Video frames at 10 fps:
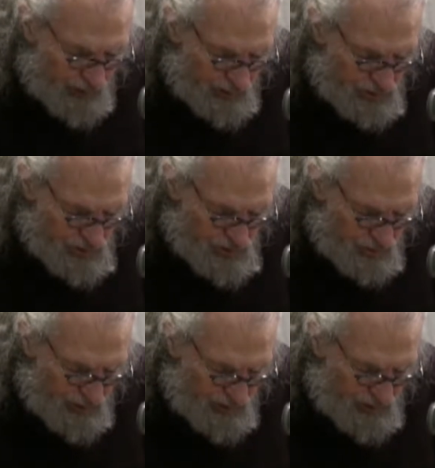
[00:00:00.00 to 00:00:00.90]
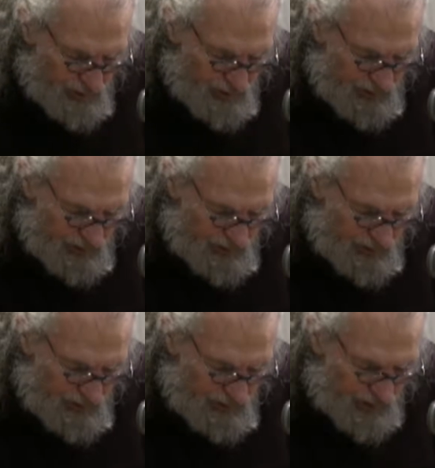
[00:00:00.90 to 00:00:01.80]
It used to be that the
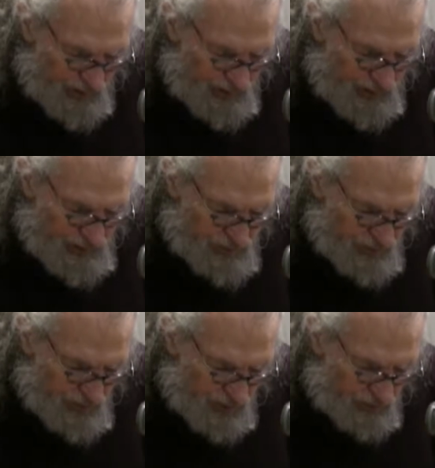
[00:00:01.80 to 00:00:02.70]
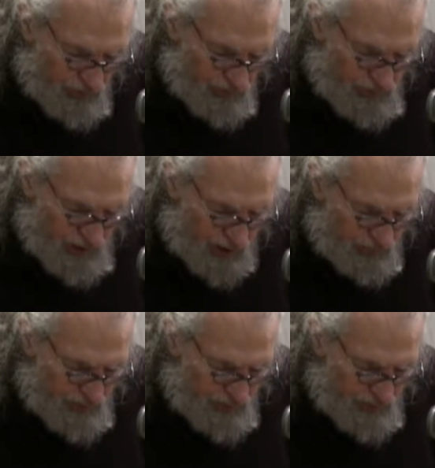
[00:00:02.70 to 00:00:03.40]
Canada geese would go further south,